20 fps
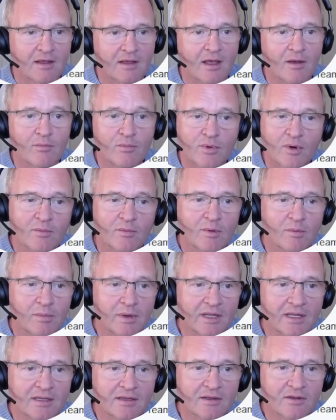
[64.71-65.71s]
And
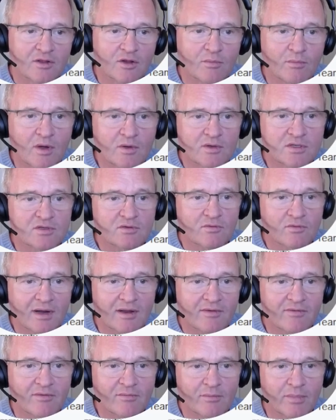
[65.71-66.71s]
probably the most
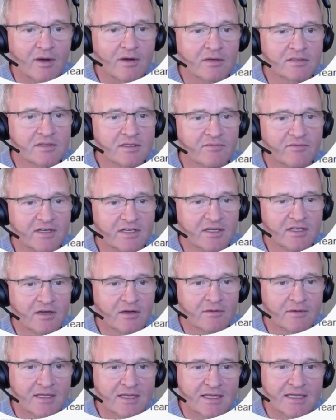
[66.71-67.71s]
relevant part of the video